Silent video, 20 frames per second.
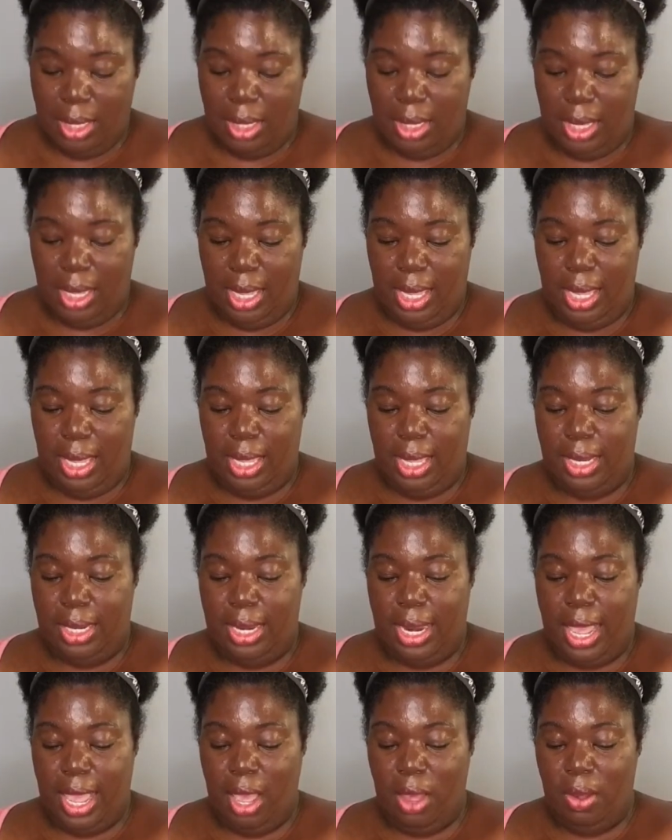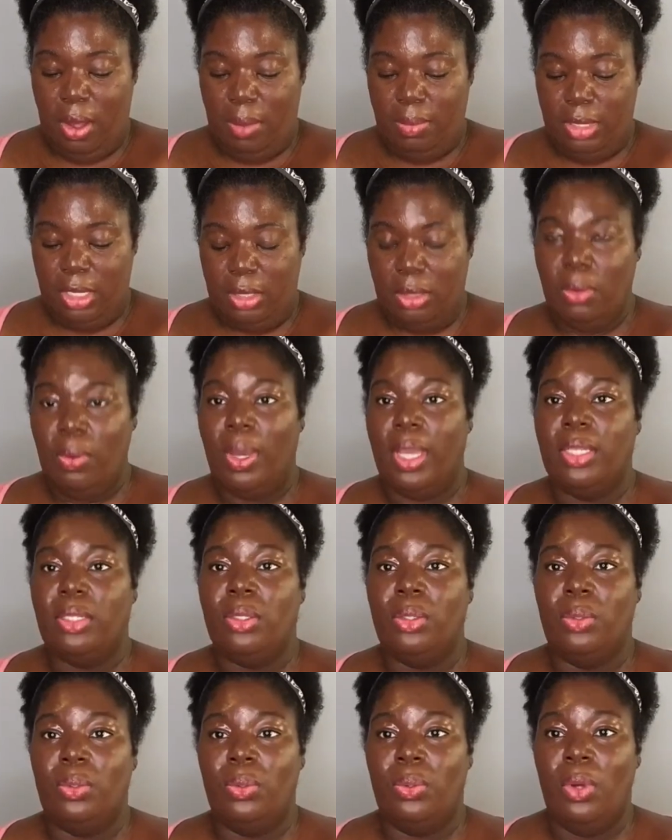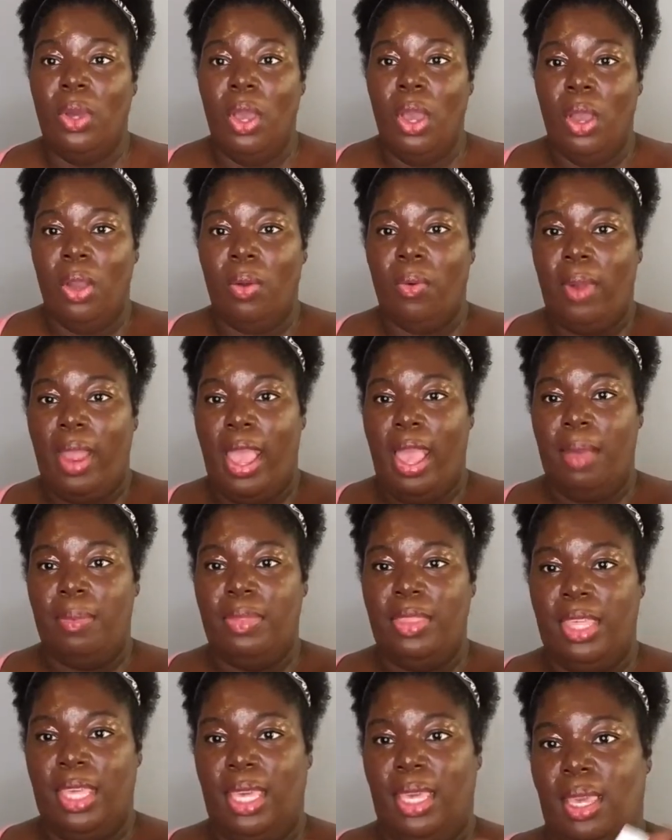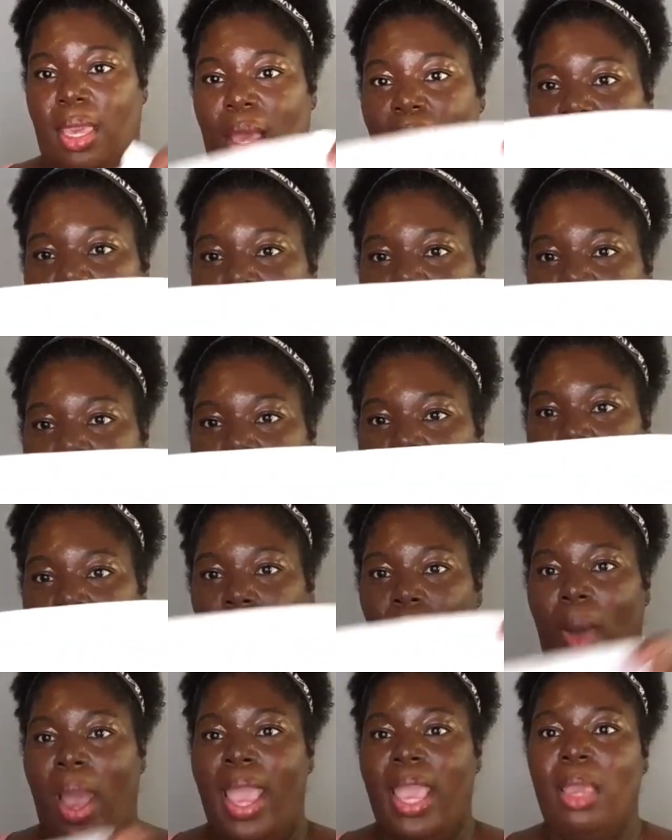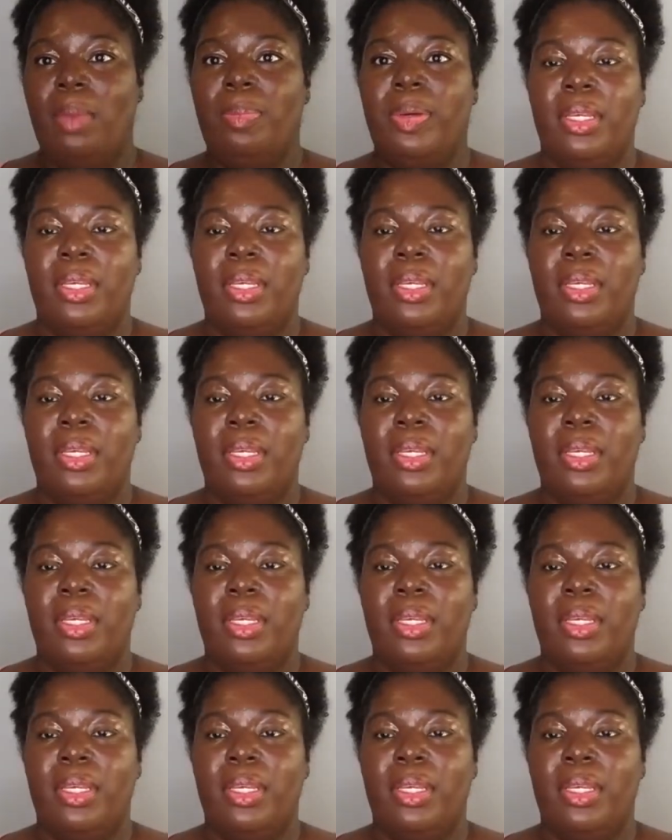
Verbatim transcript: and now I'm just going to grab the wipe